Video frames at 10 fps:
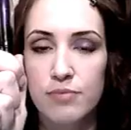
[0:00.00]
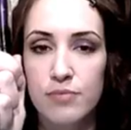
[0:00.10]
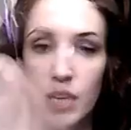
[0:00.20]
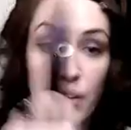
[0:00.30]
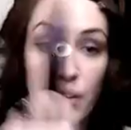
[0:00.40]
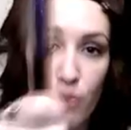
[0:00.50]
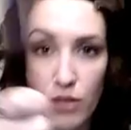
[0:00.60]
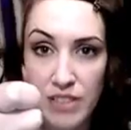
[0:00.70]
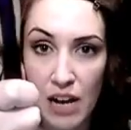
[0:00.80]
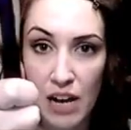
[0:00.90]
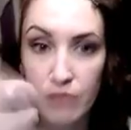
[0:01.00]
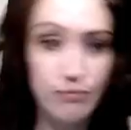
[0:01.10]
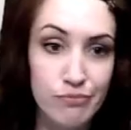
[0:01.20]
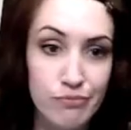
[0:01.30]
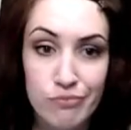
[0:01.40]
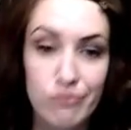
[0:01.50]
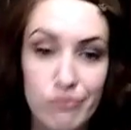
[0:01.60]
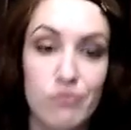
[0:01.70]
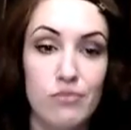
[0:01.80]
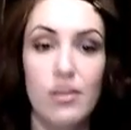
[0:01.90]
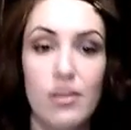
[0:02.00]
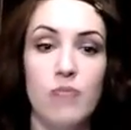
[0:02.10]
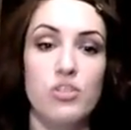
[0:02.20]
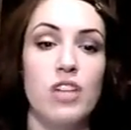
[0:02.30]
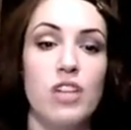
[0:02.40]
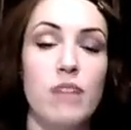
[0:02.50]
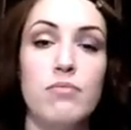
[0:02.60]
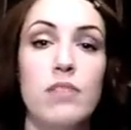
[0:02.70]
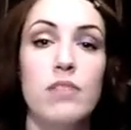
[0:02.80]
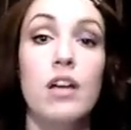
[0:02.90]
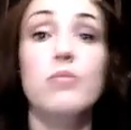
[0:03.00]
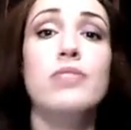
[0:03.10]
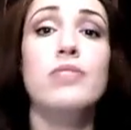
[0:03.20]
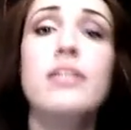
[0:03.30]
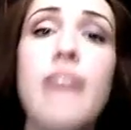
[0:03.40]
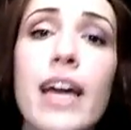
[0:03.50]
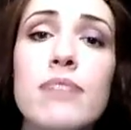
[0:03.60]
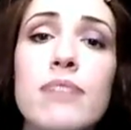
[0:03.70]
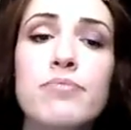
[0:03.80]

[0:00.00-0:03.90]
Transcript: I might throw this out. I'm just gonna say it.